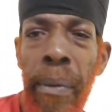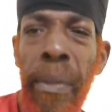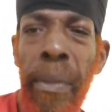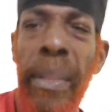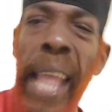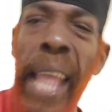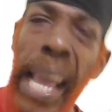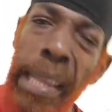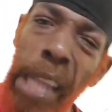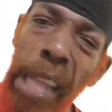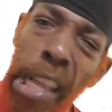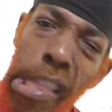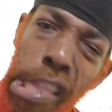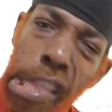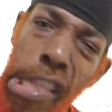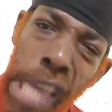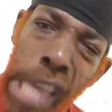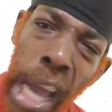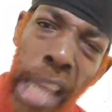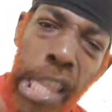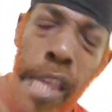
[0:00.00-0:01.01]
There is a
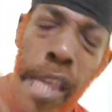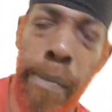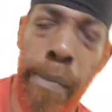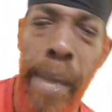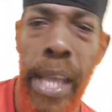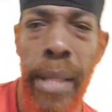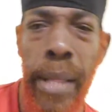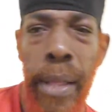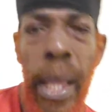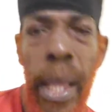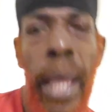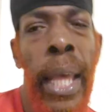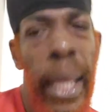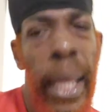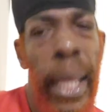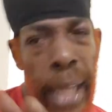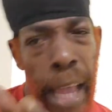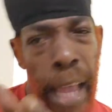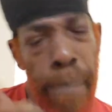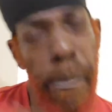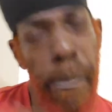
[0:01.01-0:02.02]
judgment.
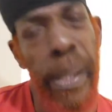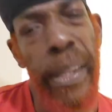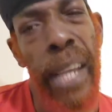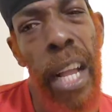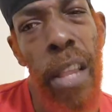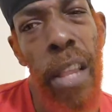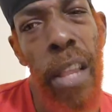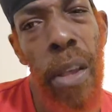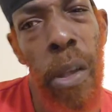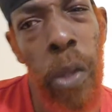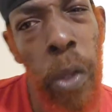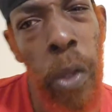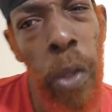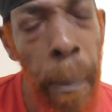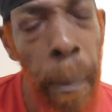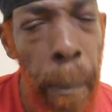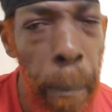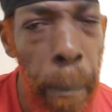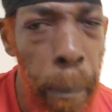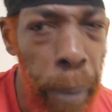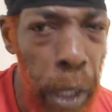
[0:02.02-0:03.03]
Let me tell you
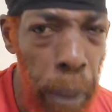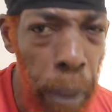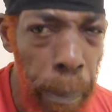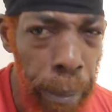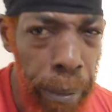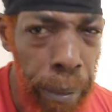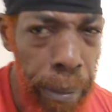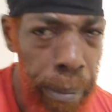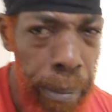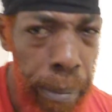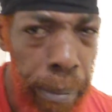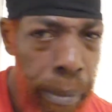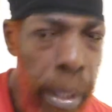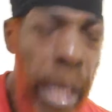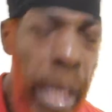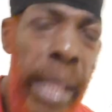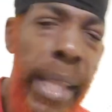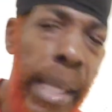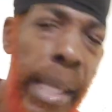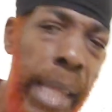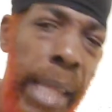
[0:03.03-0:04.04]
something, people.
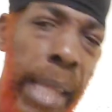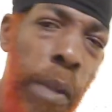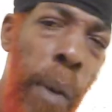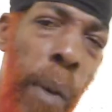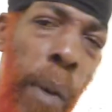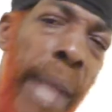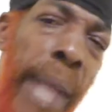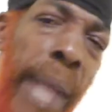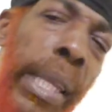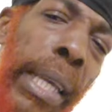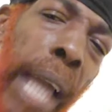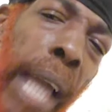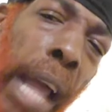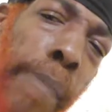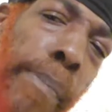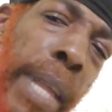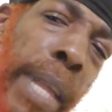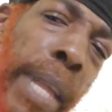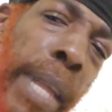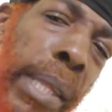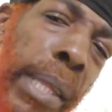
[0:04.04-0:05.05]
This is why I say God
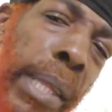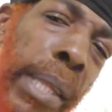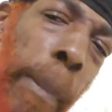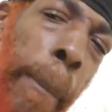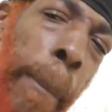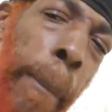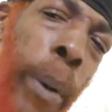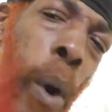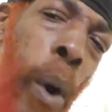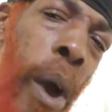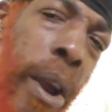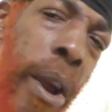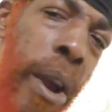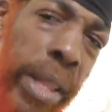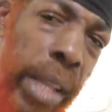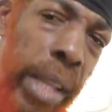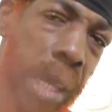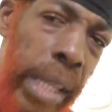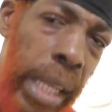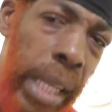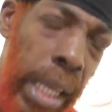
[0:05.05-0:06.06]
blesses the poor and
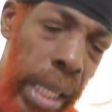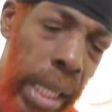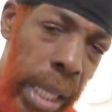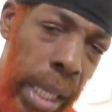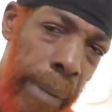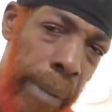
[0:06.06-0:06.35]
the needy.